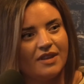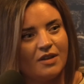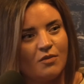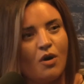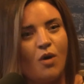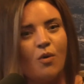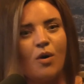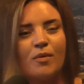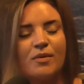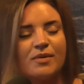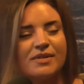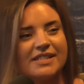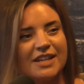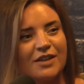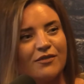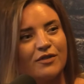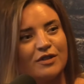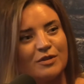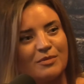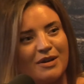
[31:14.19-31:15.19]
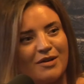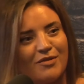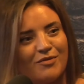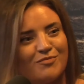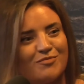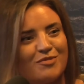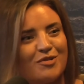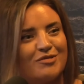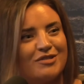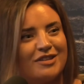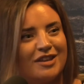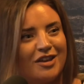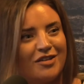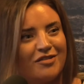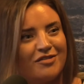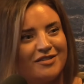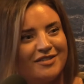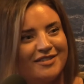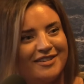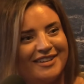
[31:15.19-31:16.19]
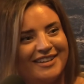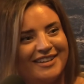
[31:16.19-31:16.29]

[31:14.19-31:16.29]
What was different about both of you? I